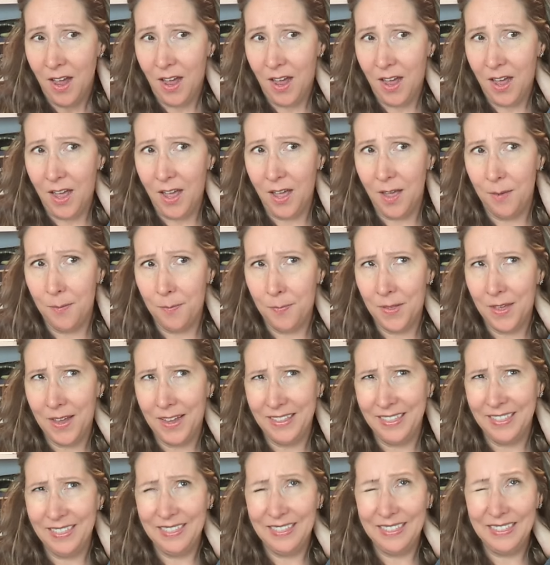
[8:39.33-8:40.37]
Um,
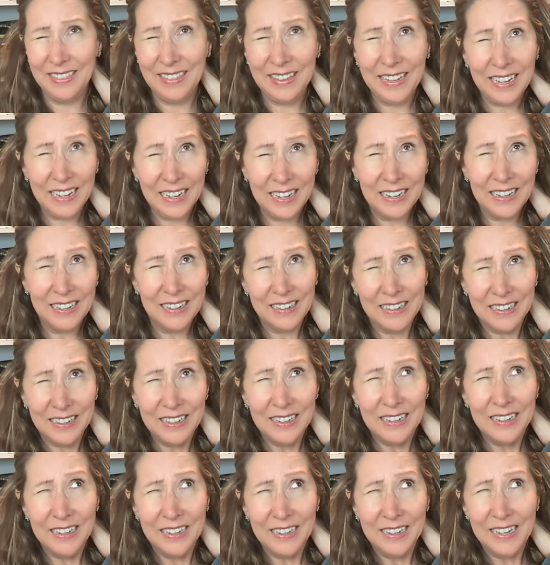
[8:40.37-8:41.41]
I think
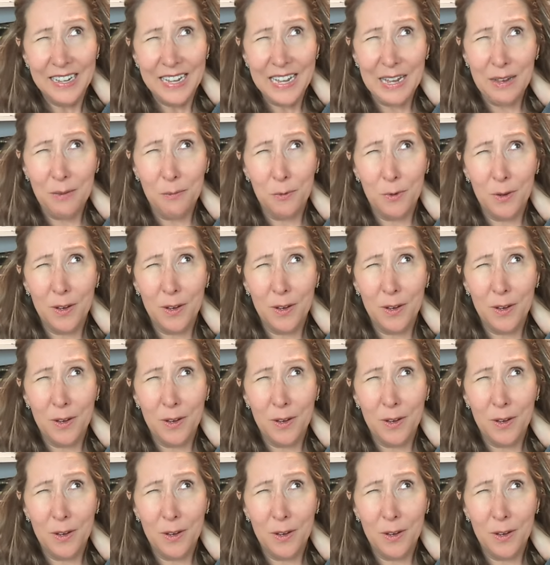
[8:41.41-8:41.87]
it